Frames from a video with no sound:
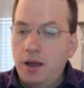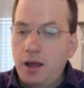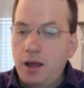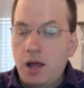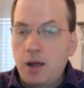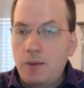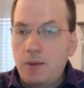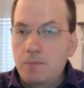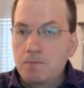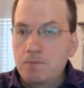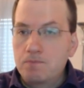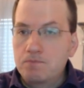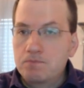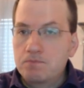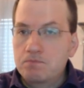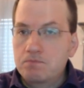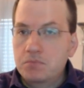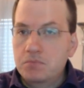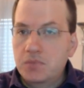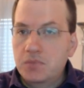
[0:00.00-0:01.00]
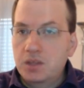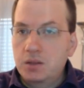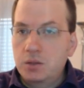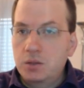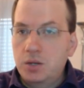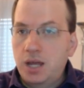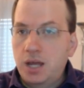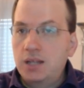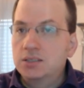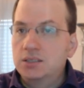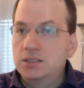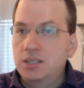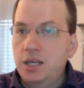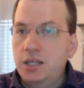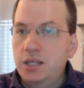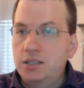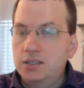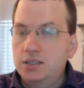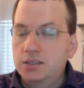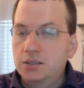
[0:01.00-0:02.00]
The United
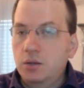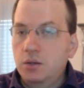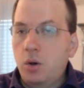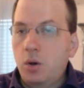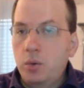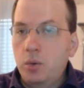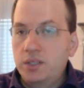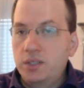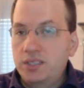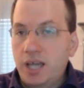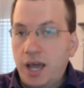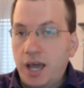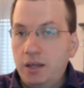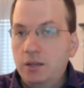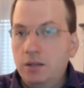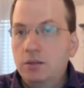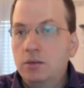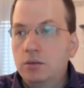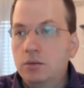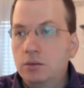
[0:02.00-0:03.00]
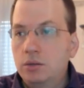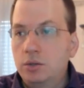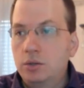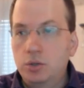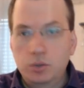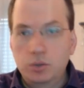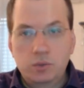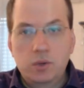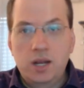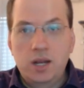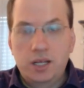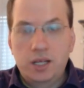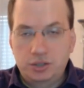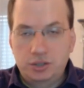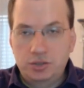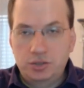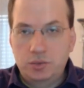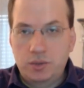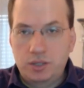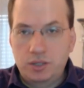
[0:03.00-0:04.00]
States always had good
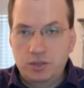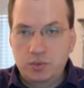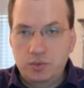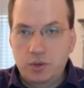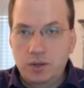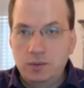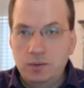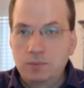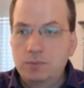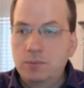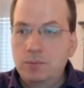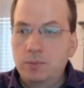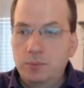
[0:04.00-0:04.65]
relations with Israel,